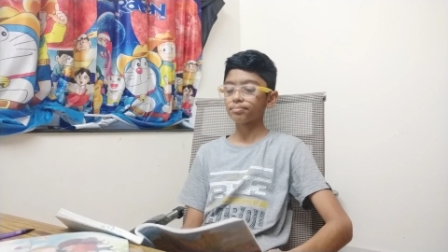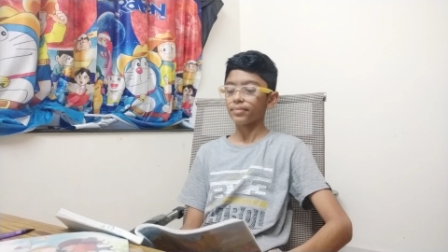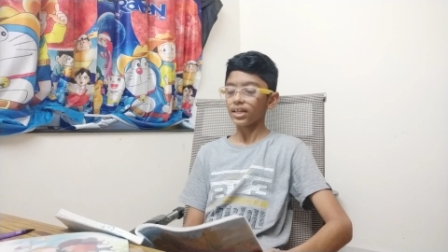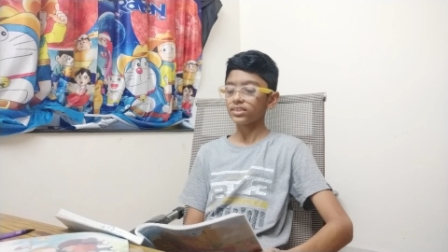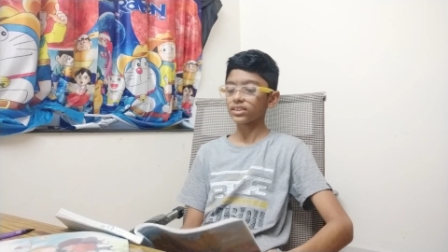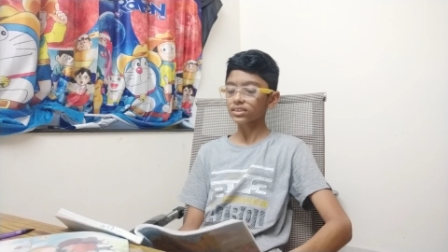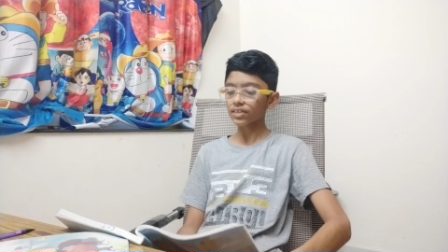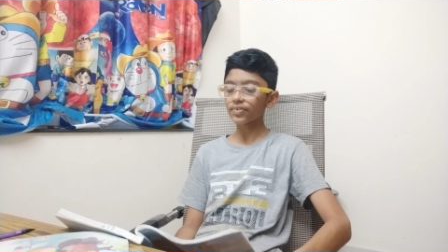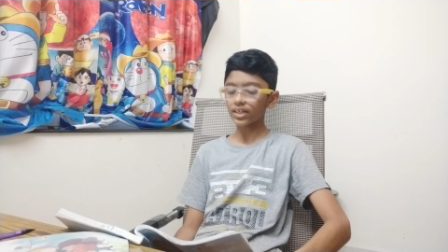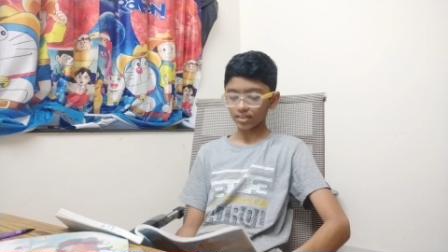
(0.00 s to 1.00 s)
It's a
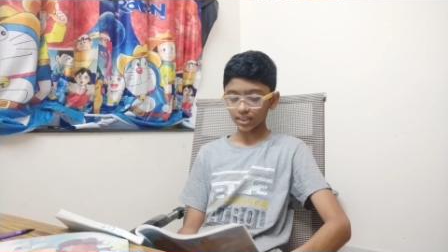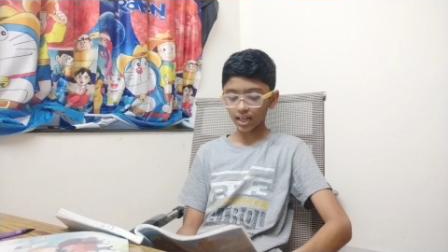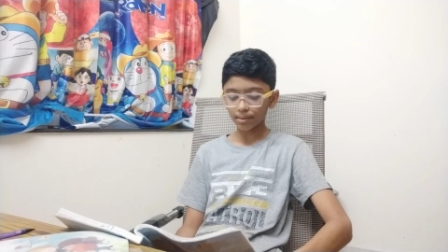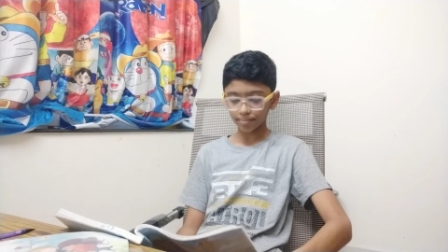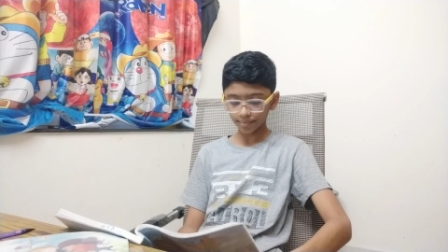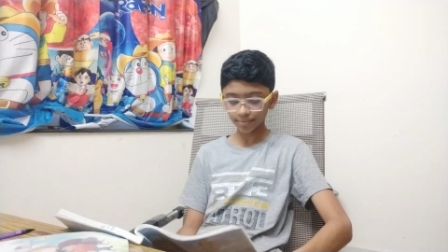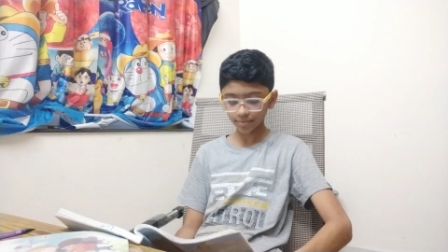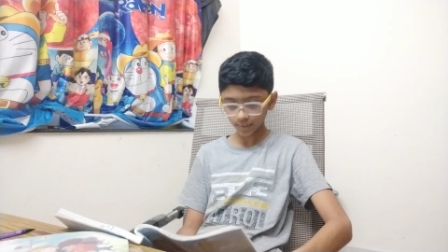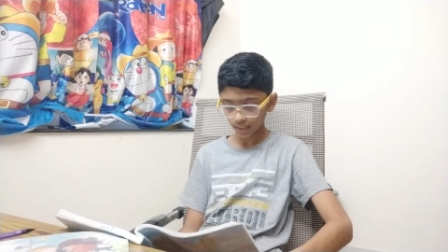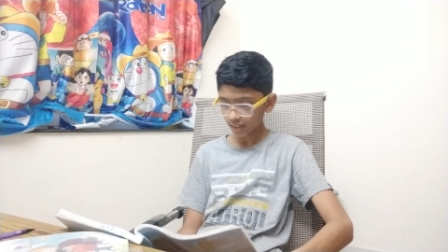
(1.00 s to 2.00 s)
difficult name.
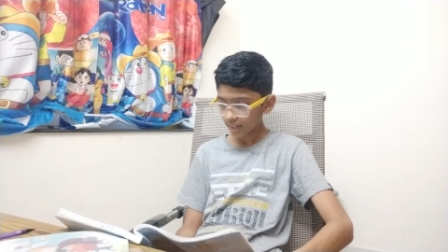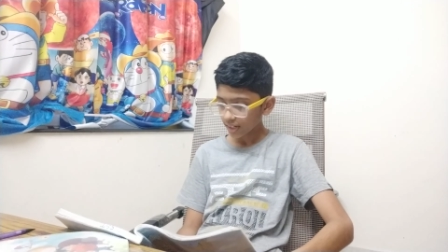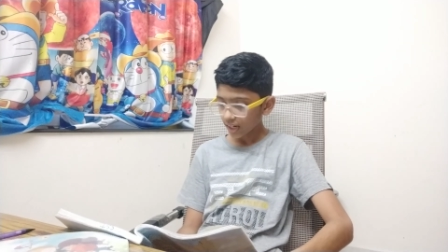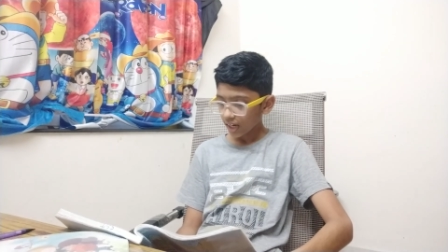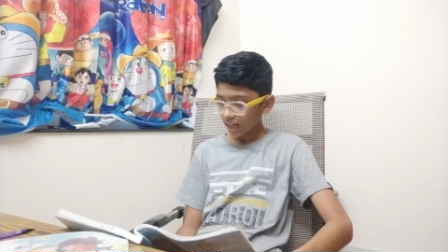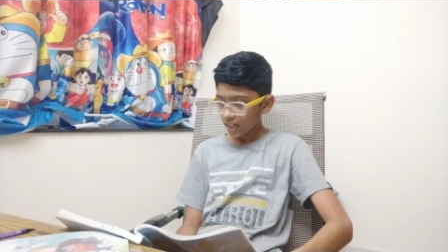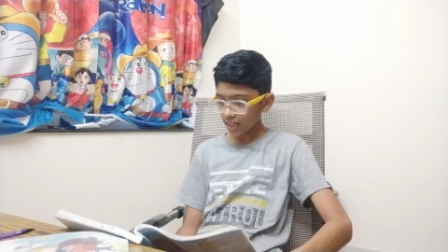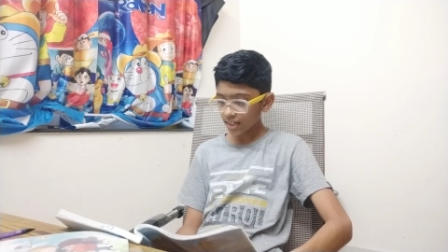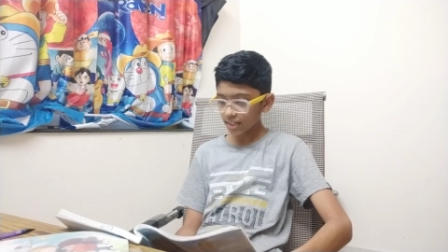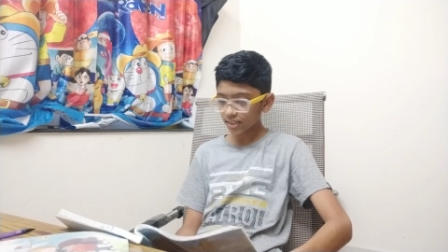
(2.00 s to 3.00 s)

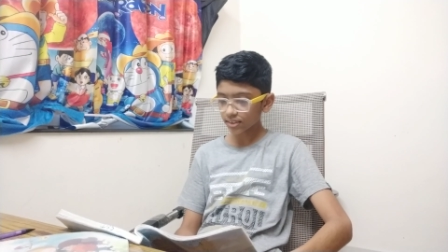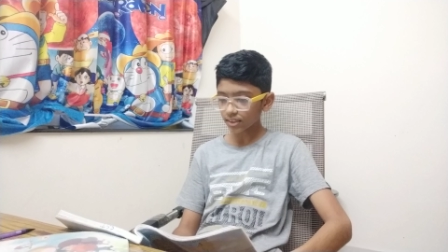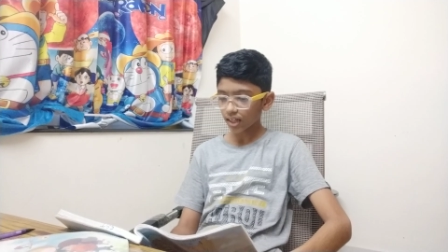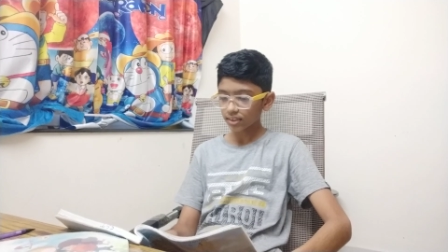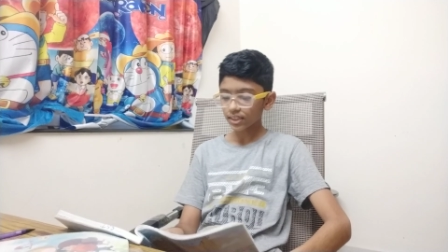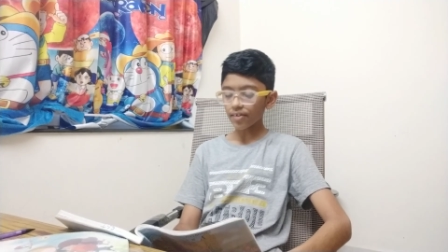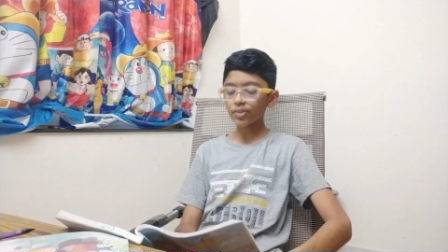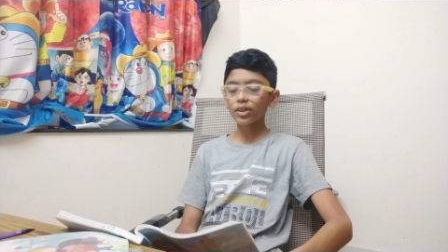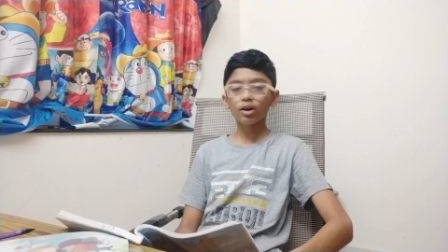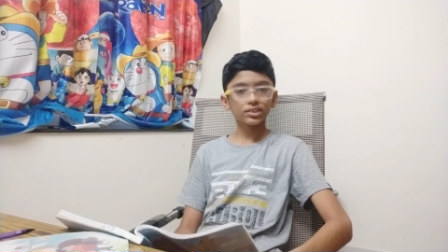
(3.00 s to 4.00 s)
It is
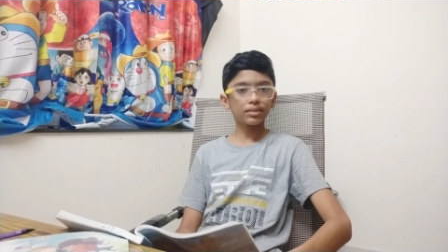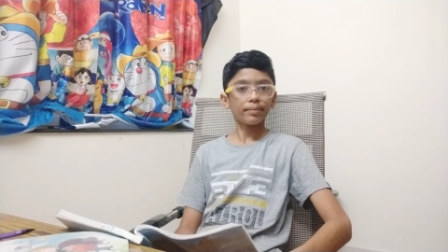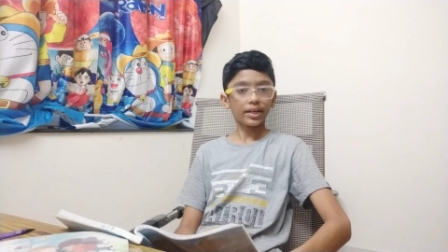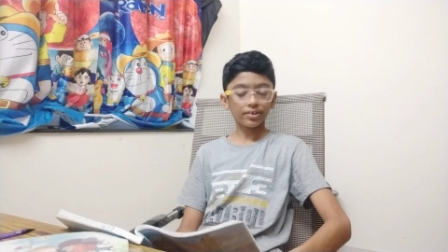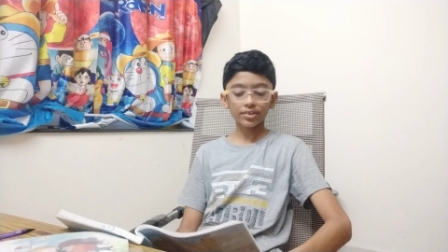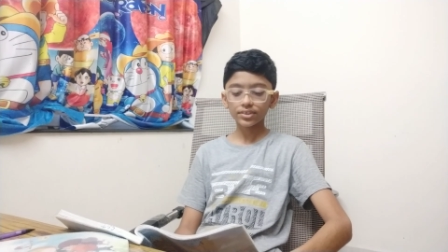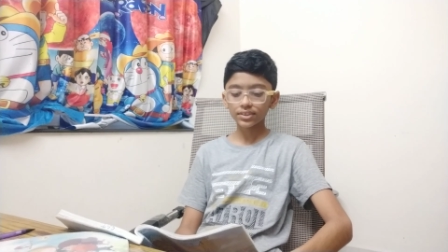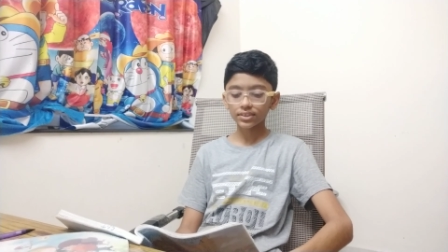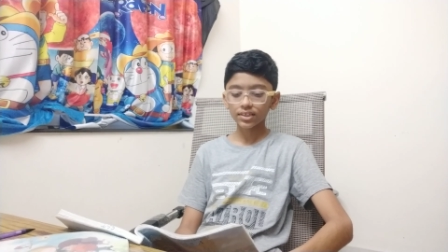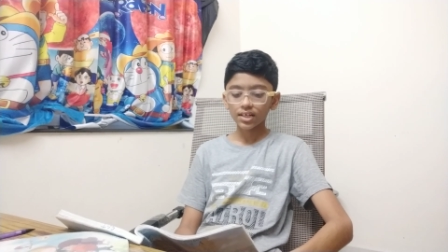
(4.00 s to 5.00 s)
7,000 meters.
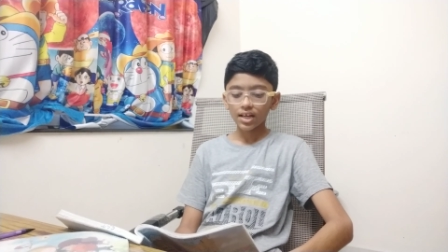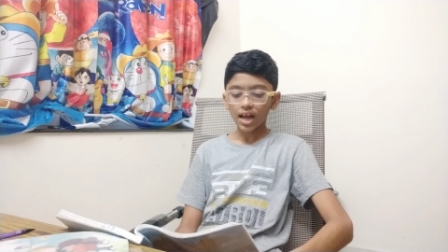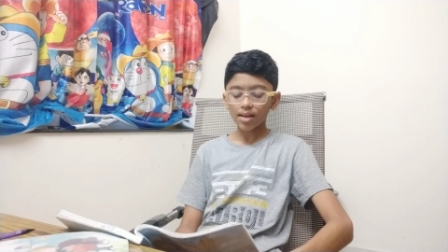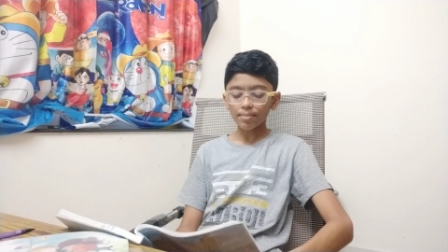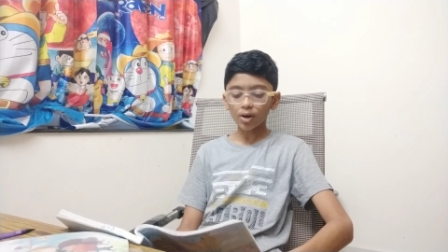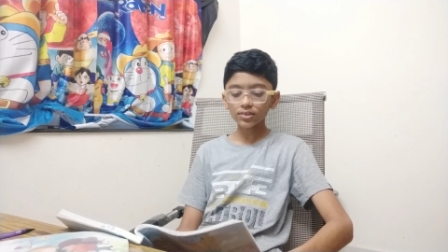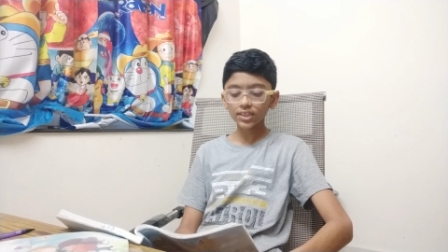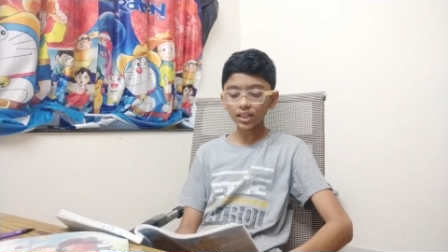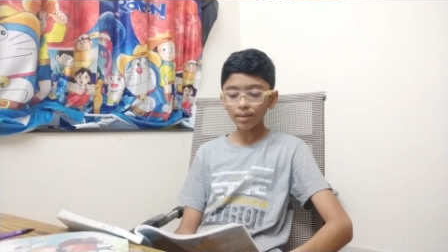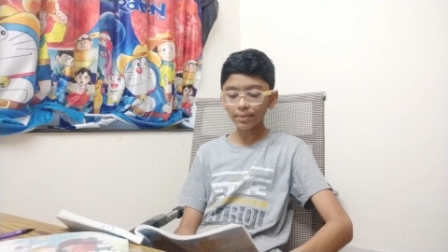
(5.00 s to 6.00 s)
And Mount
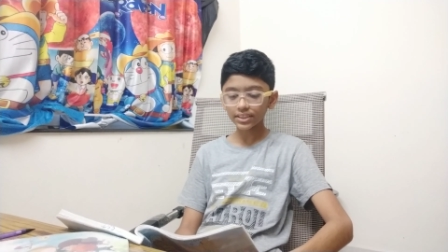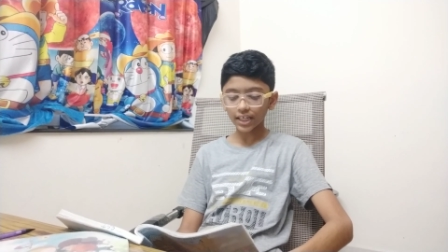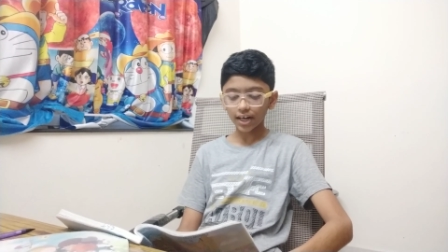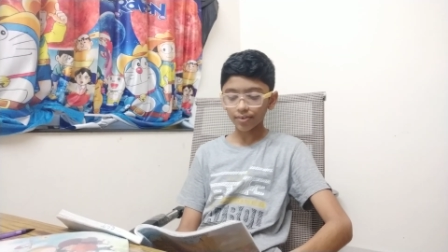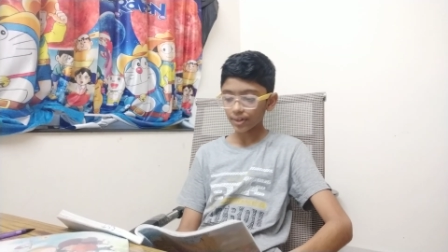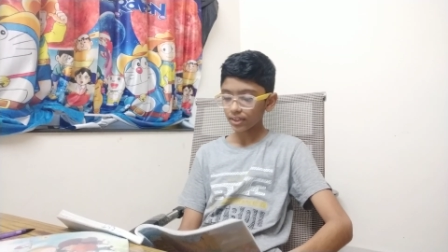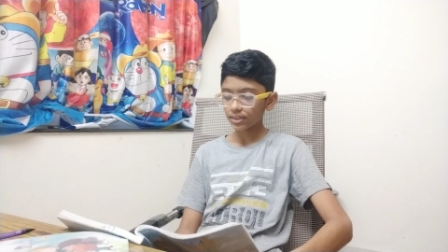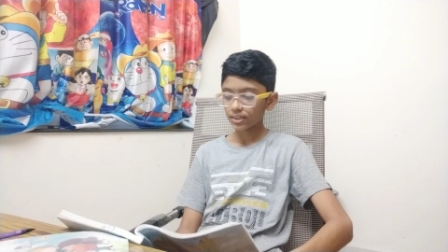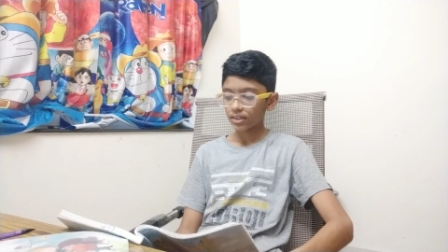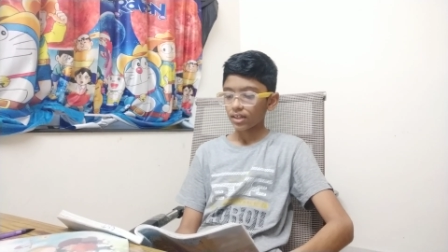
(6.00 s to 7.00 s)
Kilimanjaro,
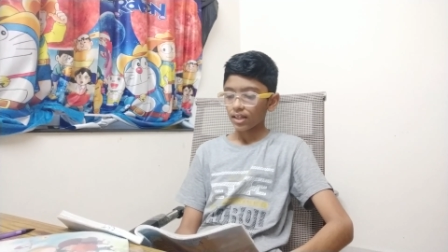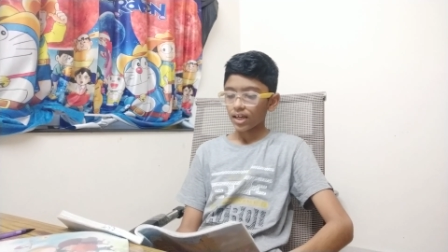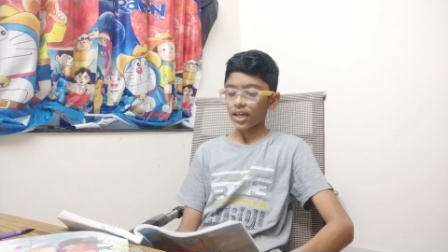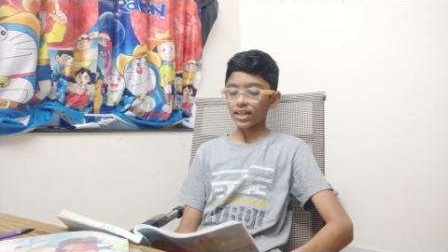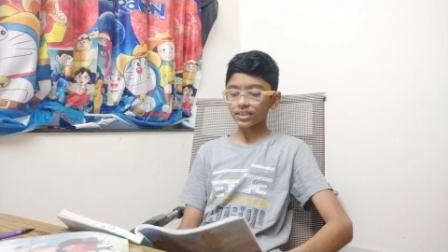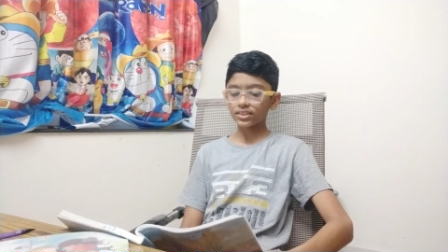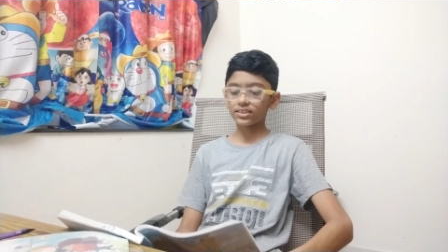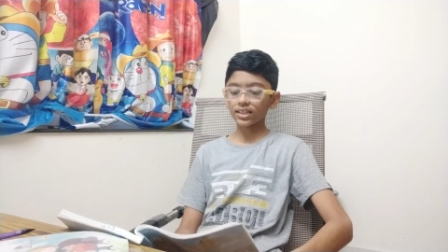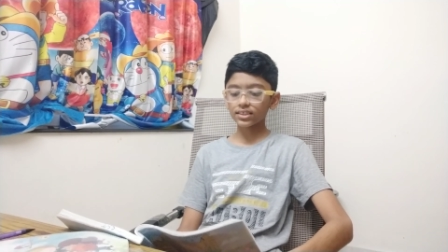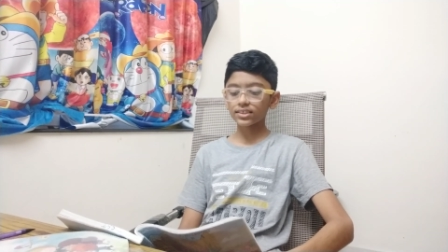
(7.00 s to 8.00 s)
it is
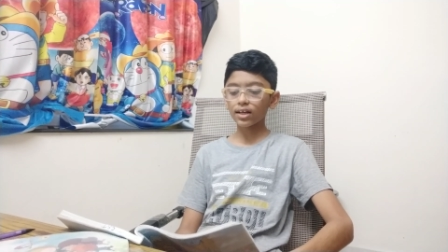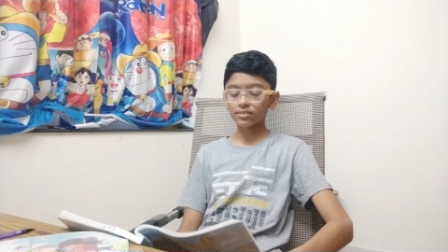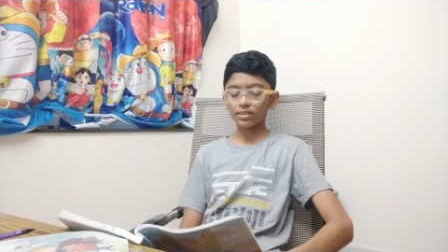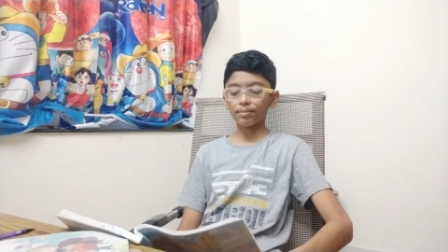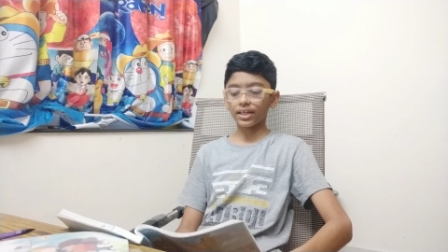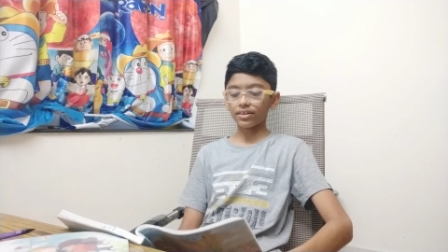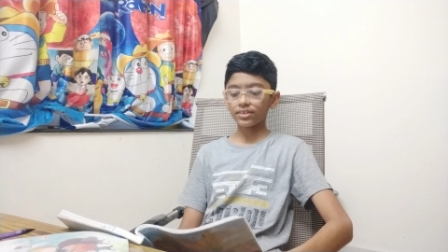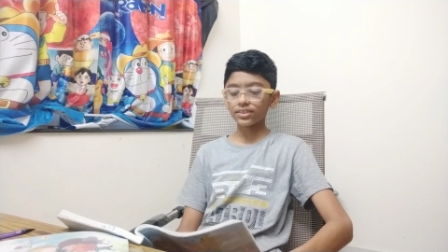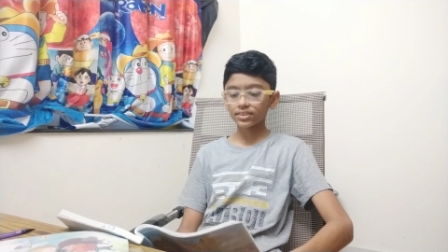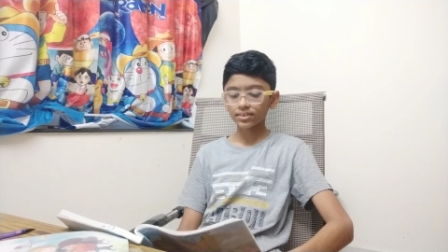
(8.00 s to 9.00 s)
6,000
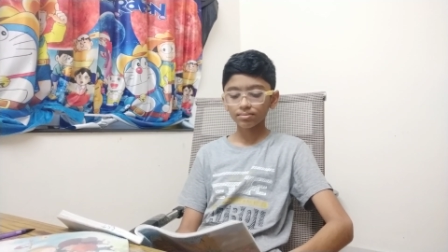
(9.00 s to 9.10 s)
meters.